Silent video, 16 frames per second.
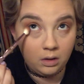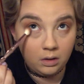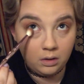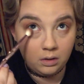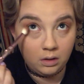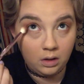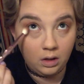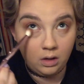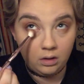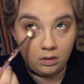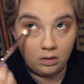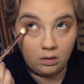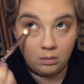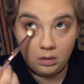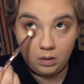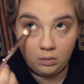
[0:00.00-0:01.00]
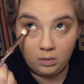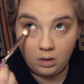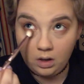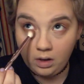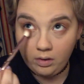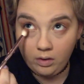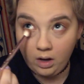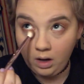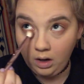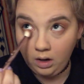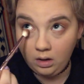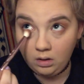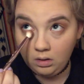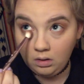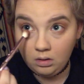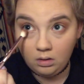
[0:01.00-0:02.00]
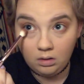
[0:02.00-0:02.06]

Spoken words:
underneath on my water line.